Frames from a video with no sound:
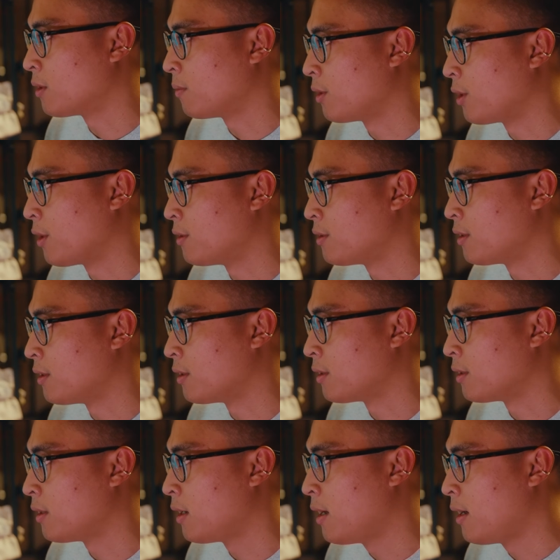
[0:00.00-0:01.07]
I'm gonna go to the
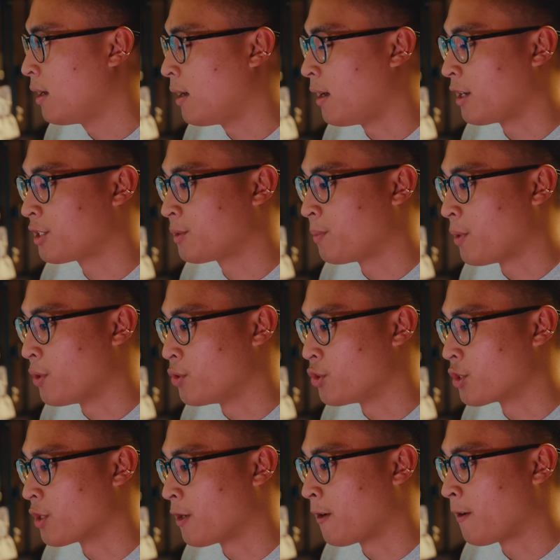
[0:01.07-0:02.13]
exposure